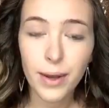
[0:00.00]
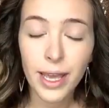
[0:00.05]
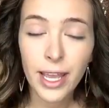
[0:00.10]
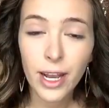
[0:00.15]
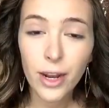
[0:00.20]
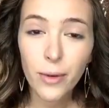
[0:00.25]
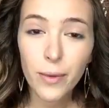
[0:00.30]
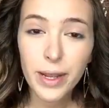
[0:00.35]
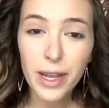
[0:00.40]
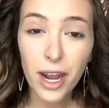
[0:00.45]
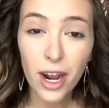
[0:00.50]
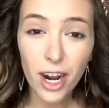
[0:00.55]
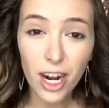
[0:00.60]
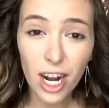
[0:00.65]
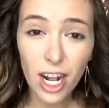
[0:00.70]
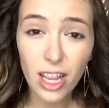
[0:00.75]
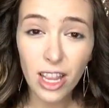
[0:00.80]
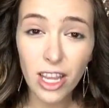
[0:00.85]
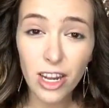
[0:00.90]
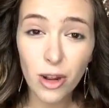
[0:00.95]
here we
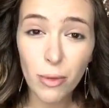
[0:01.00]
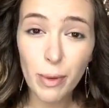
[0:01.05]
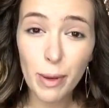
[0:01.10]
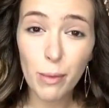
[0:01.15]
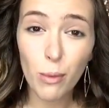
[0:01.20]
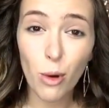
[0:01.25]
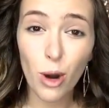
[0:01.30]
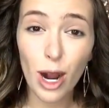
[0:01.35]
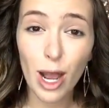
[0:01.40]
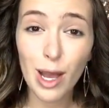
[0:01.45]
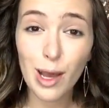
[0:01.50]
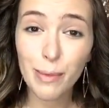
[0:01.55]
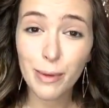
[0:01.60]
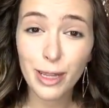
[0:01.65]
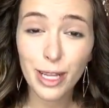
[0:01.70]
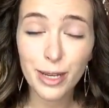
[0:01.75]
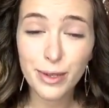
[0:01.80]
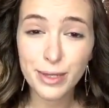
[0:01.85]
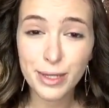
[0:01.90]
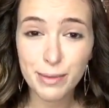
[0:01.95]
are, a little bit more up
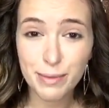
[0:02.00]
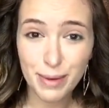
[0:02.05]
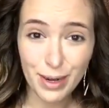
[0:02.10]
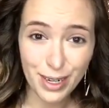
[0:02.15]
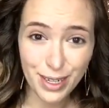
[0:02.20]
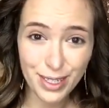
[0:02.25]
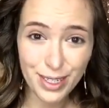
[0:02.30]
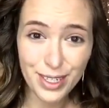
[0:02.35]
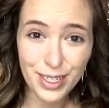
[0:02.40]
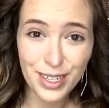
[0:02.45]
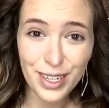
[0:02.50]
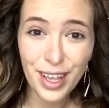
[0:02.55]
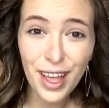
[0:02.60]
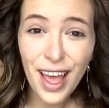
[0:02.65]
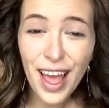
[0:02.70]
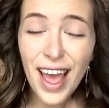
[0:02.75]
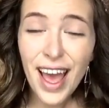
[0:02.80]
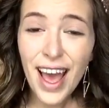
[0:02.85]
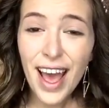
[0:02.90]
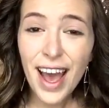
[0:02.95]
close and
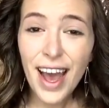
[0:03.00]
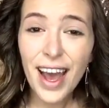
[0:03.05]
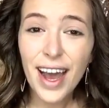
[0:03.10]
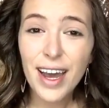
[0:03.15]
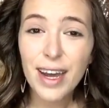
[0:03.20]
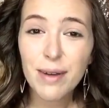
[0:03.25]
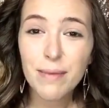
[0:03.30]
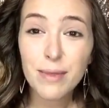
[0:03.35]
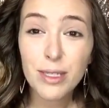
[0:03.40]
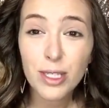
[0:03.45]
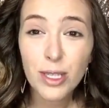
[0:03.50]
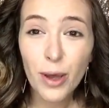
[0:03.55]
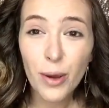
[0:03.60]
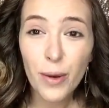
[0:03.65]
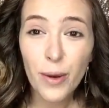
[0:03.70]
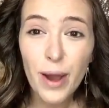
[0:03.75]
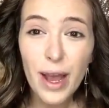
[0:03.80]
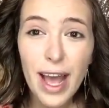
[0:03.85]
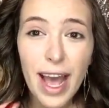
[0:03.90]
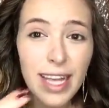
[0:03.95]
personal.
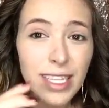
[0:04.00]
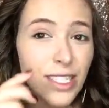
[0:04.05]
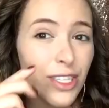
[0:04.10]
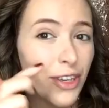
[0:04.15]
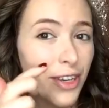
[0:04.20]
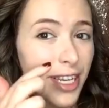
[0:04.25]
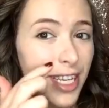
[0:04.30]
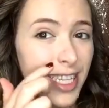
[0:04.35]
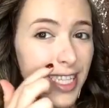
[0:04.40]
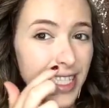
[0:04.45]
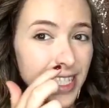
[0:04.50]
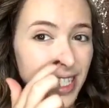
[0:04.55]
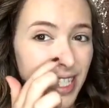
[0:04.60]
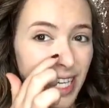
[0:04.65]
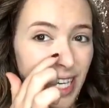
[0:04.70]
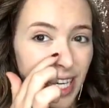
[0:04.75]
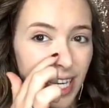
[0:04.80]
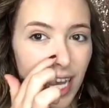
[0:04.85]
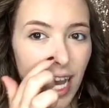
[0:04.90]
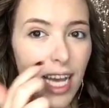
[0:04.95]
So as you can
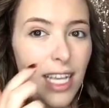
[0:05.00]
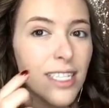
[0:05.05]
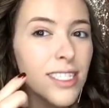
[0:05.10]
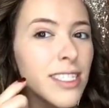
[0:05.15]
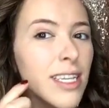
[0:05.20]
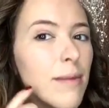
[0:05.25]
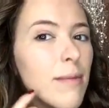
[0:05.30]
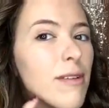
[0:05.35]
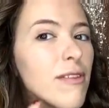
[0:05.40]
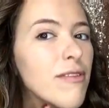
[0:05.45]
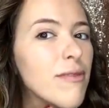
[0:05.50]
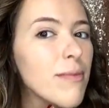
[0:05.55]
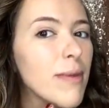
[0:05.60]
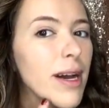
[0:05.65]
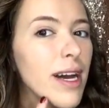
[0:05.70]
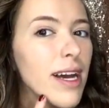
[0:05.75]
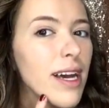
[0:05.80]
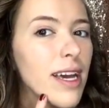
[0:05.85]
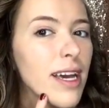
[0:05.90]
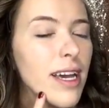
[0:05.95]
see, some of
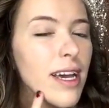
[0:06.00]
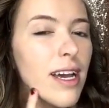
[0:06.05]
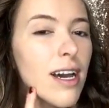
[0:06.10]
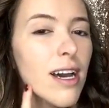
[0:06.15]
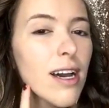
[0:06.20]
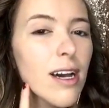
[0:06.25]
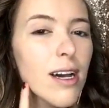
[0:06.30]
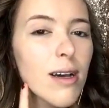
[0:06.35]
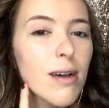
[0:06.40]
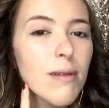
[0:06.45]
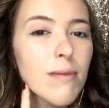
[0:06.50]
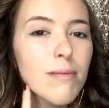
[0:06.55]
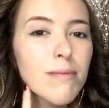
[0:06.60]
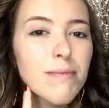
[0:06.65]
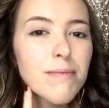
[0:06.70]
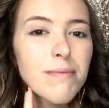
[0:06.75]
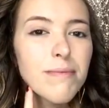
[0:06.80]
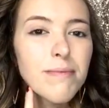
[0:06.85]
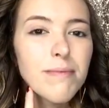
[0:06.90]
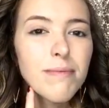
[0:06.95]
my
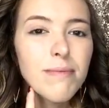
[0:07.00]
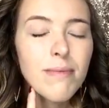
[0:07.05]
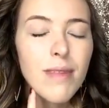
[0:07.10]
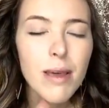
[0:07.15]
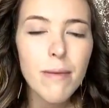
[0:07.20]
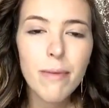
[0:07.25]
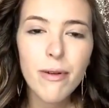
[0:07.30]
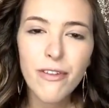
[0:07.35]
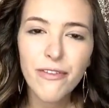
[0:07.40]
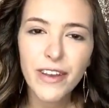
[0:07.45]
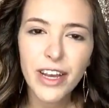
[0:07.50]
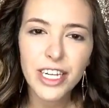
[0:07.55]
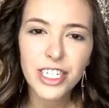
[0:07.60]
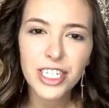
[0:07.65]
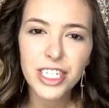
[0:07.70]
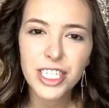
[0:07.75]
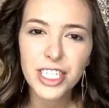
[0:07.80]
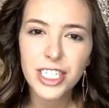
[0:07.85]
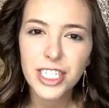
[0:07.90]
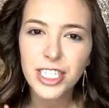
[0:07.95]

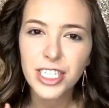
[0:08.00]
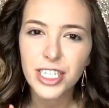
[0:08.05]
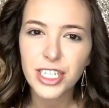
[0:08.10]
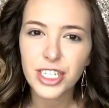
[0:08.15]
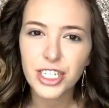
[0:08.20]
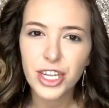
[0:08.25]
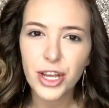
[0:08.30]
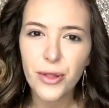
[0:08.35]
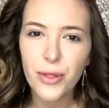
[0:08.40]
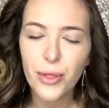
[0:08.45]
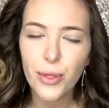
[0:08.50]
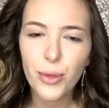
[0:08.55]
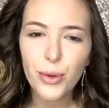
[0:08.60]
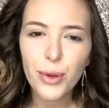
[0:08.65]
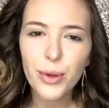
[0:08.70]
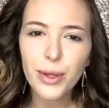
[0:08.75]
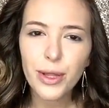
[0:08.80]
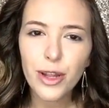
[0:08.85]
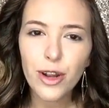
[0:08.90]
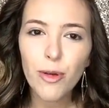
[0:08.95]
imperfections still show
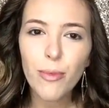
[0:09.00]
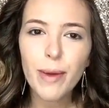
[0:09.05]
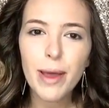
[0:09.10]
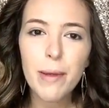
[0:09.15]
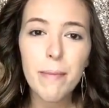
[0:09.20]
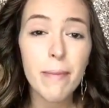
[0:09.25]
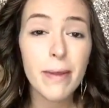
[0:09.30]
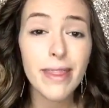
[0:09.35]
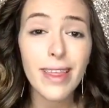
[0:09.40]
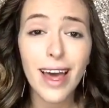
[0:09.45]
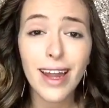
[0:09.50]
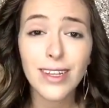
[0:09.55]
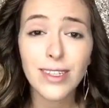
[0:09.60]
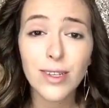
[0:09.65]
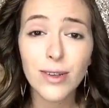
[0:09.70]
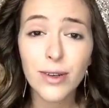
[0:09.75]
through a little bit, but that is